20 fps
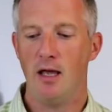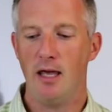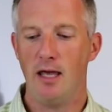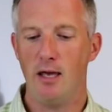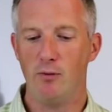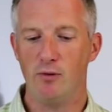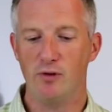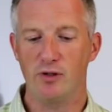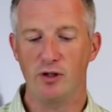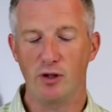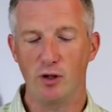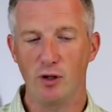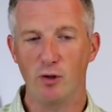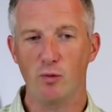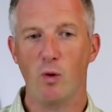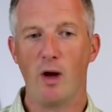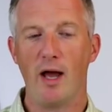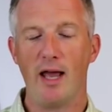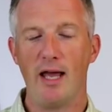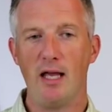it was a good
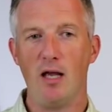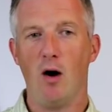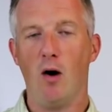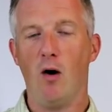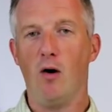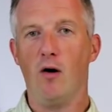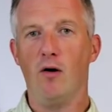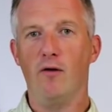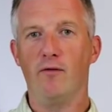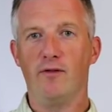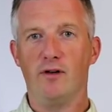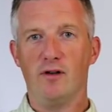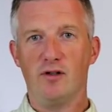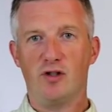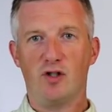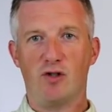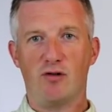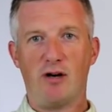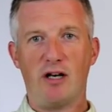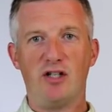way of
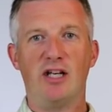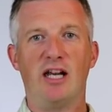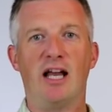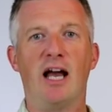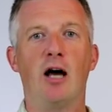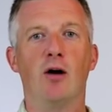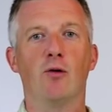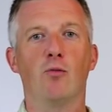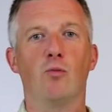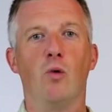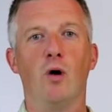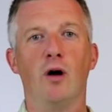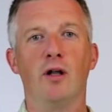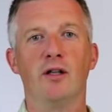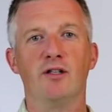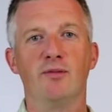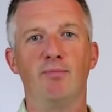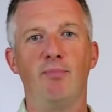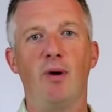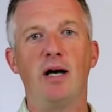stretching out
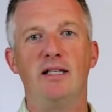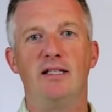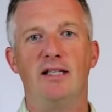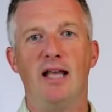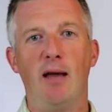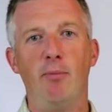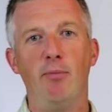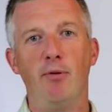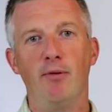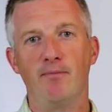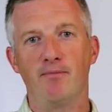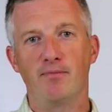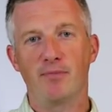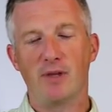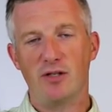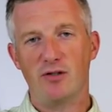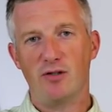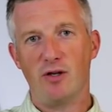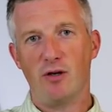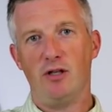one's bicep
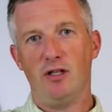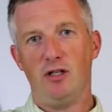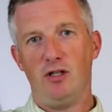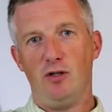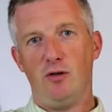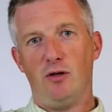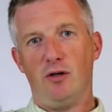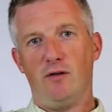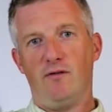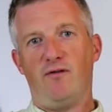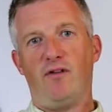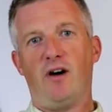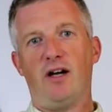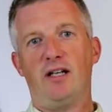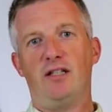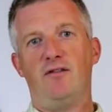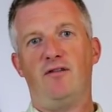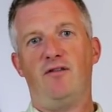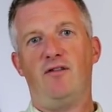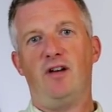so that you could
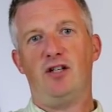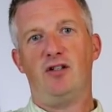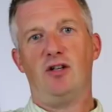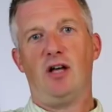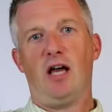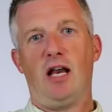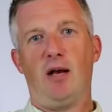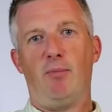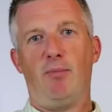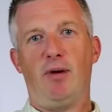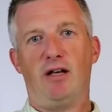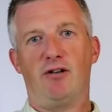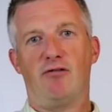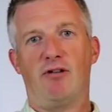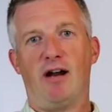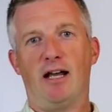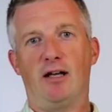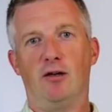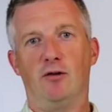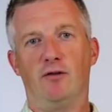fight a fish at a better
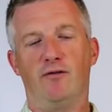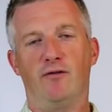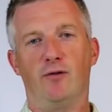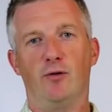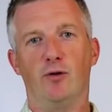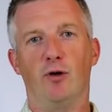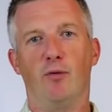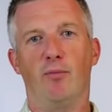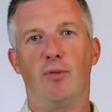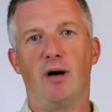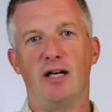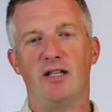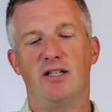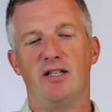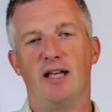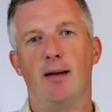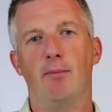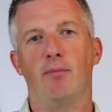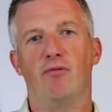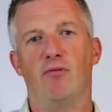angle for your
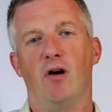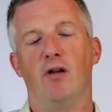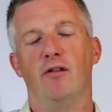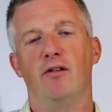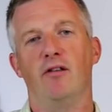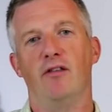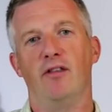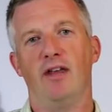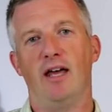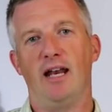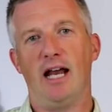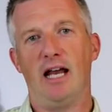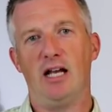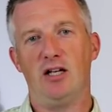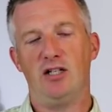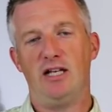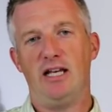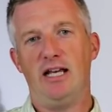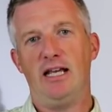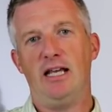bicep rather than
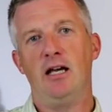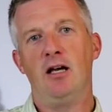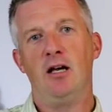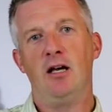actually